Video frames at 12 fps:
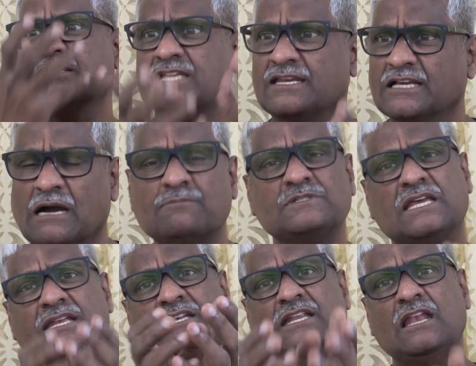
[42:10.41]
and comes
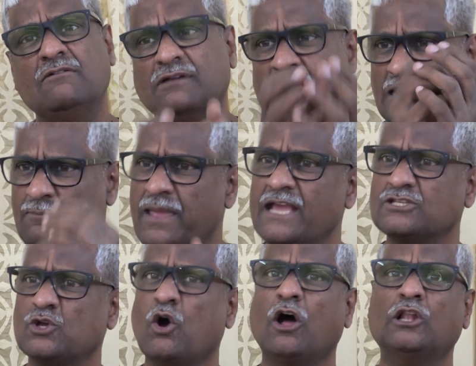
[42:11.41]
and makes
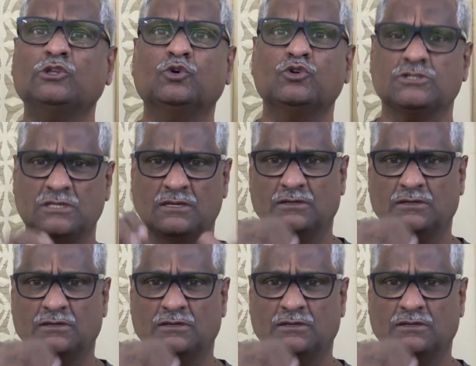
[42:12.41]
all those